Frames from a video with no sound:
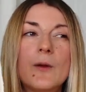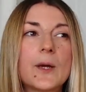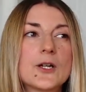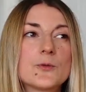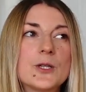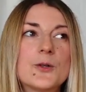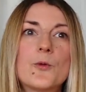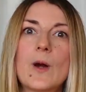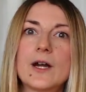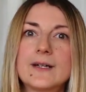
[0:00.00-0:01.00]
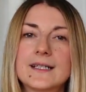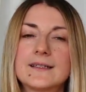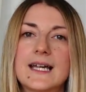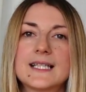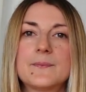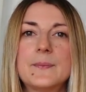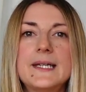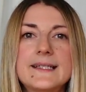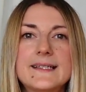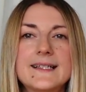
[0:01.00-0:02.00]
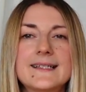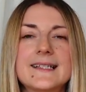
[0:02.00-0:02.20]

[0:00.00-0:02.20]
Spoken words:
because when you're wearing less pieces,